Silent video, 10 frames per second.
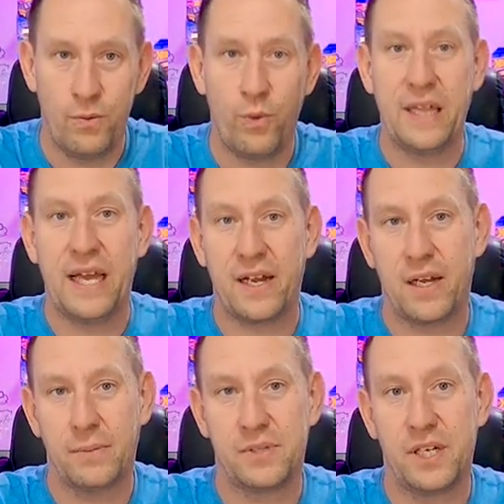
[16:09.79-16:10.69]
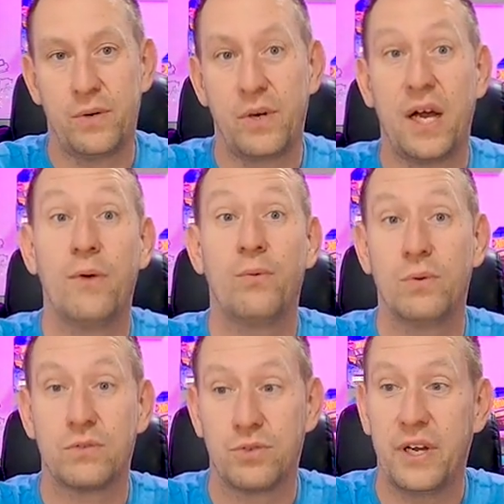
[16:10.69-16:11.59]
When that comes out, I
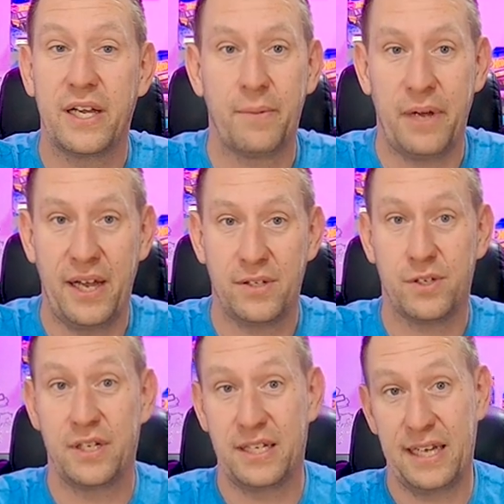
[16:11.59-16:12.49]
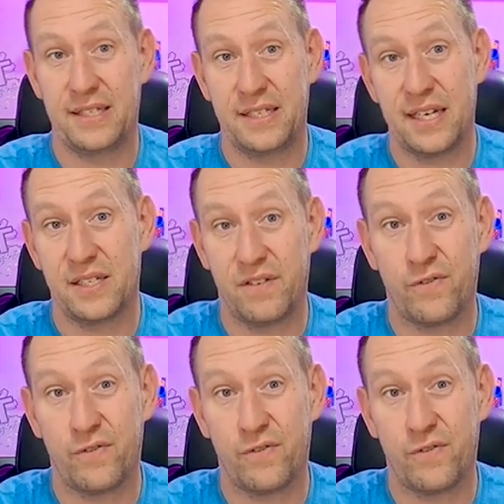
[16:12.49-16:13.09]
will try and get my hands on it and test it